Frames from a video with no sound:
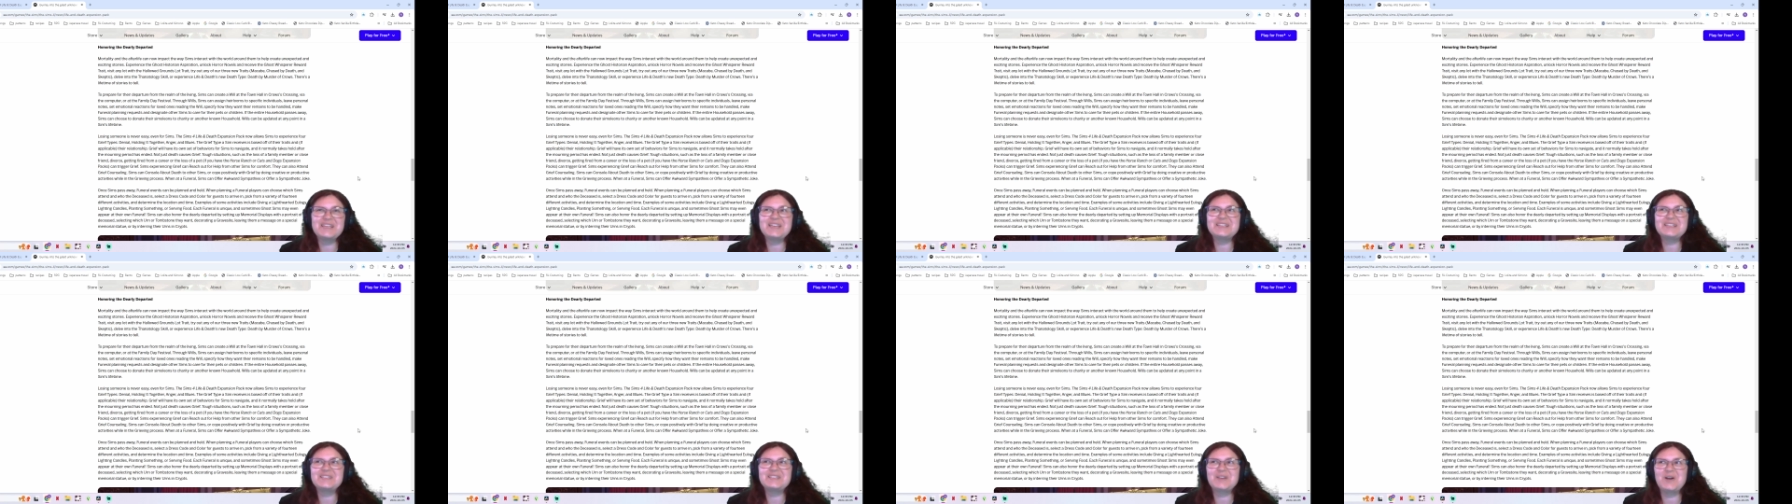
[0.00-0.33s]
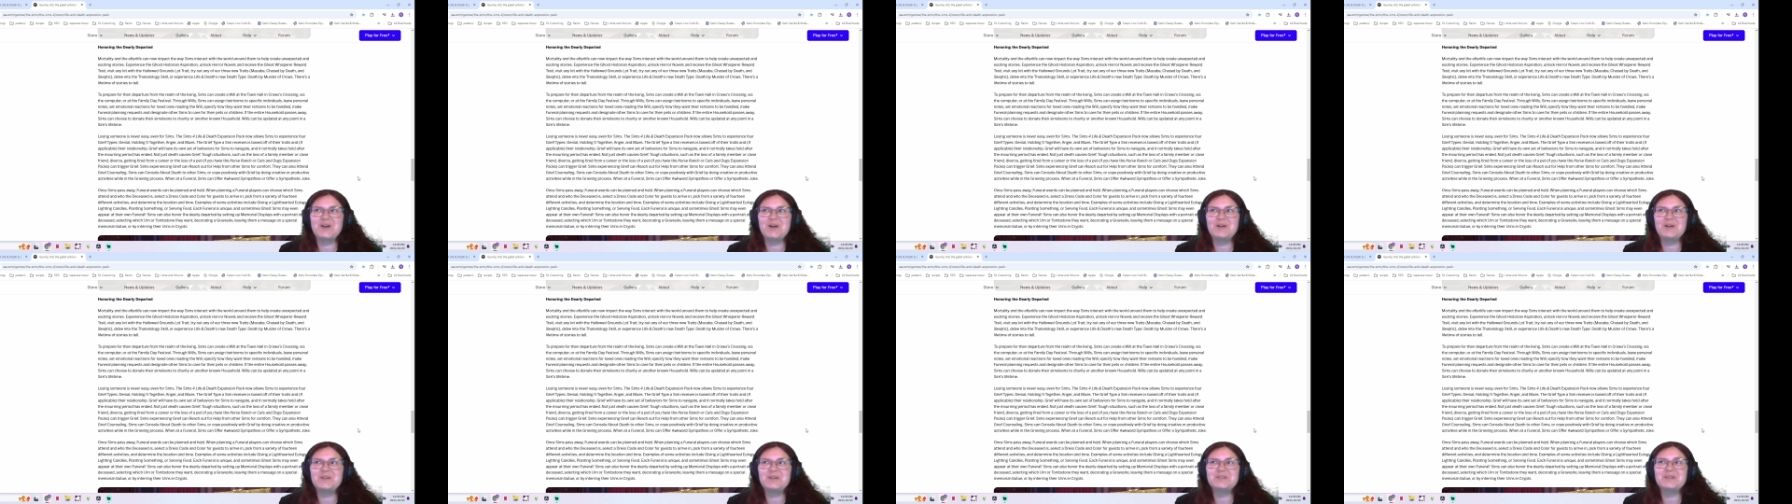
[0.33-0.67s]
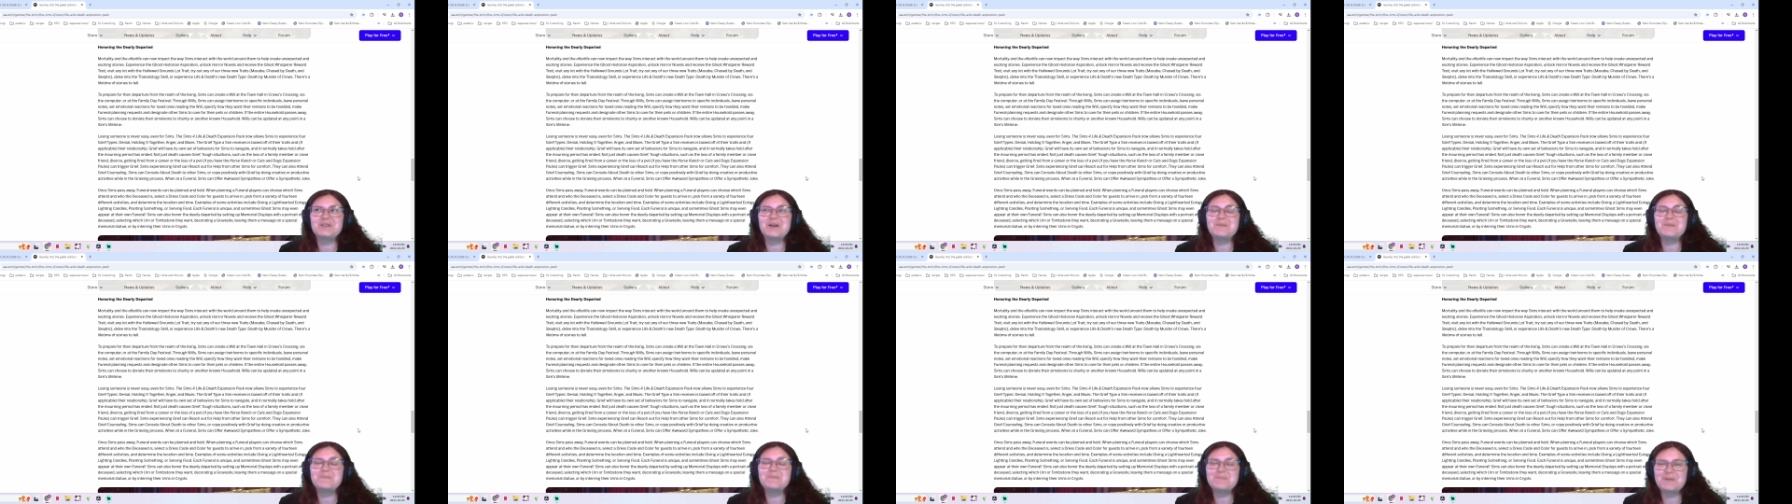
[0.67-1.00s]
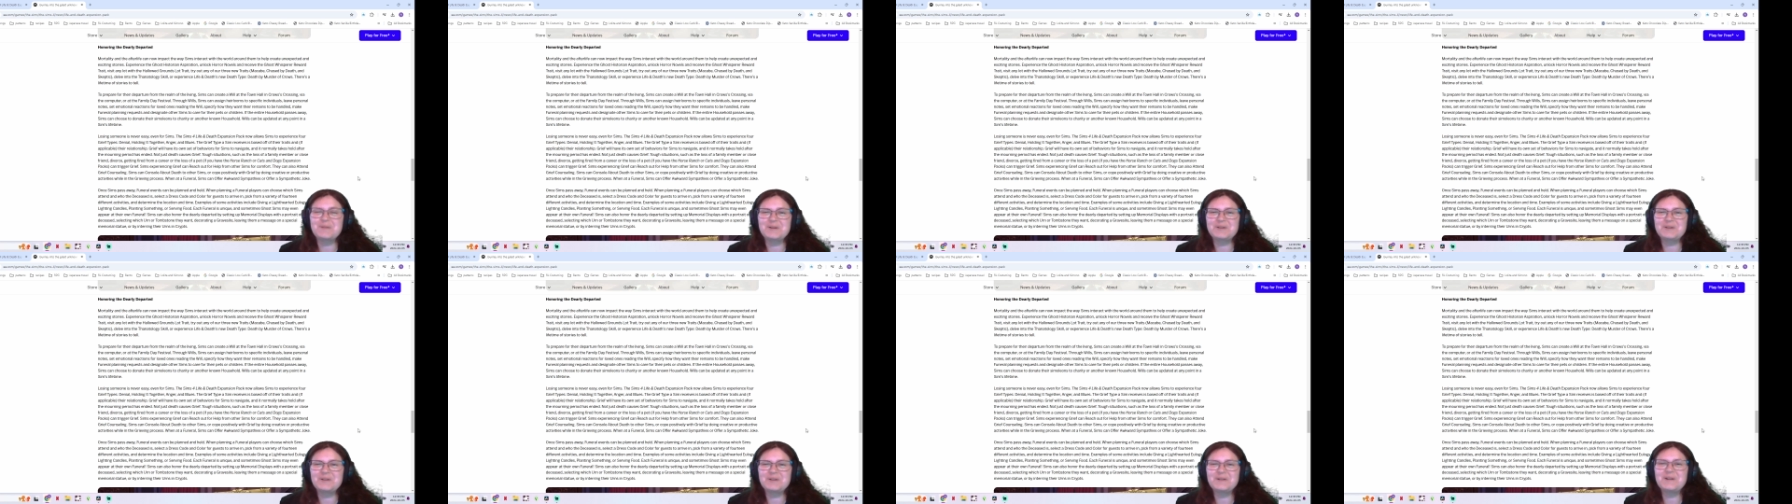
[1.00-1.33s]
is called a
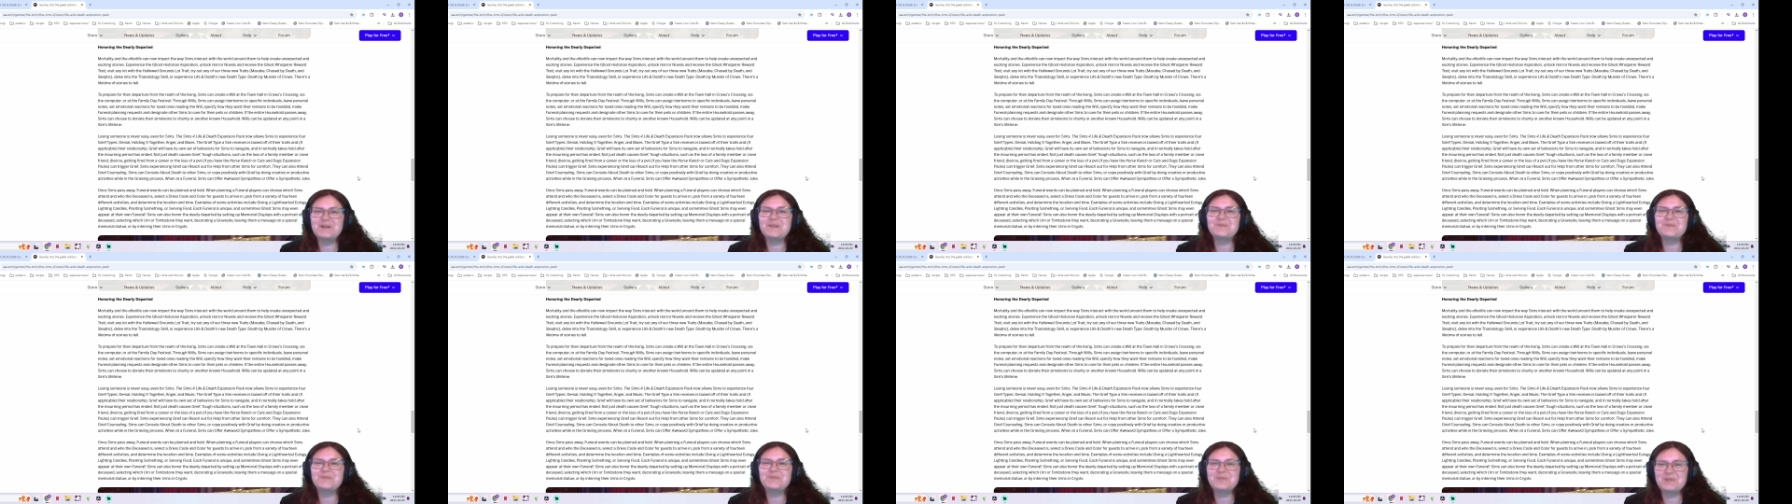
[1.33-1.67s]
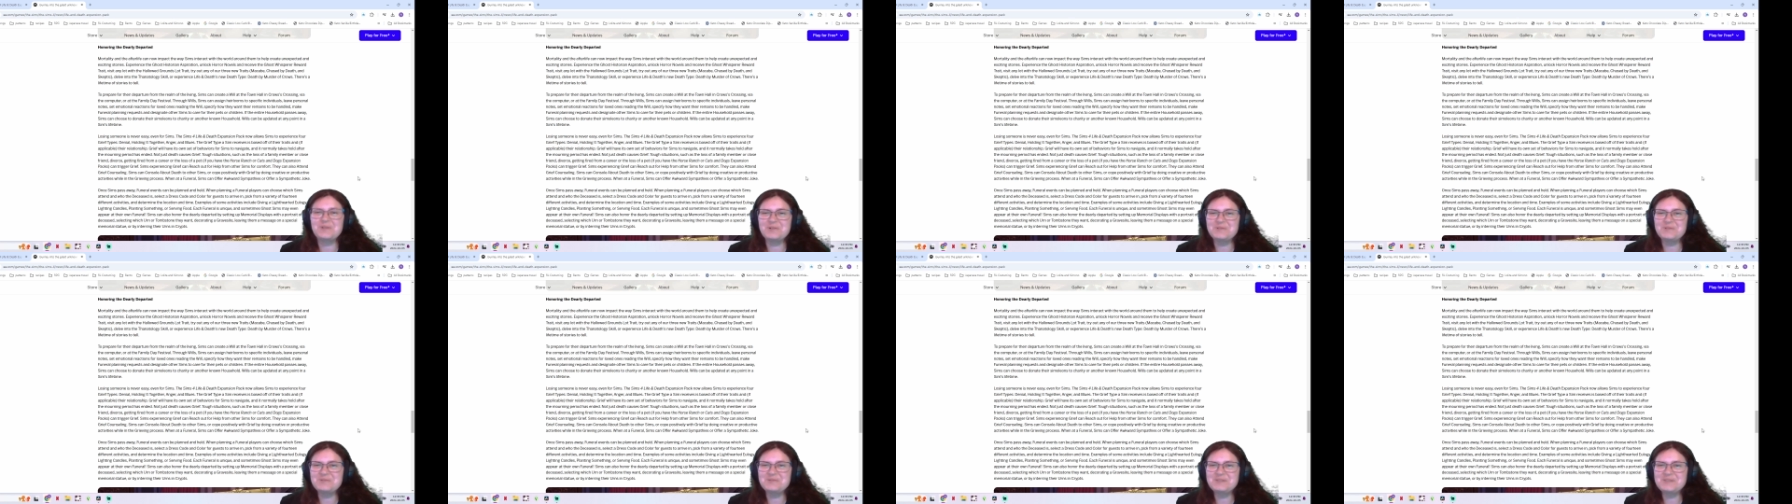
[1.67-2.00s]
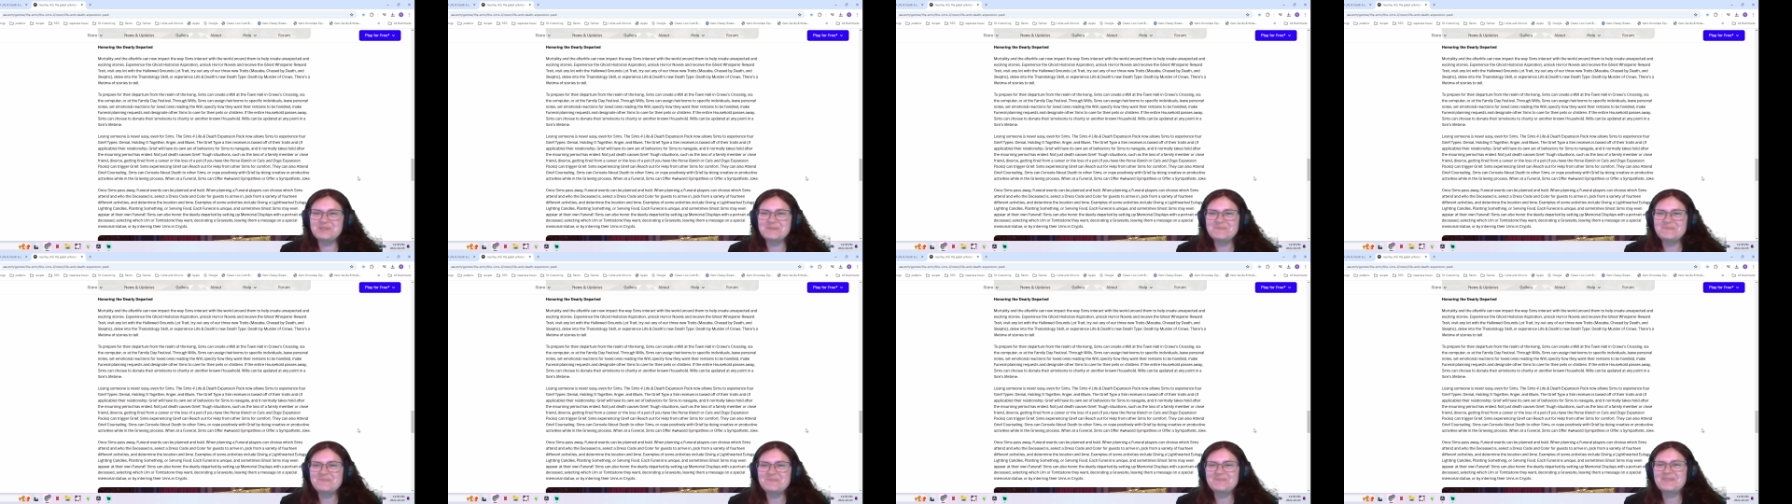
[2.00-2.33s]
murder of crows.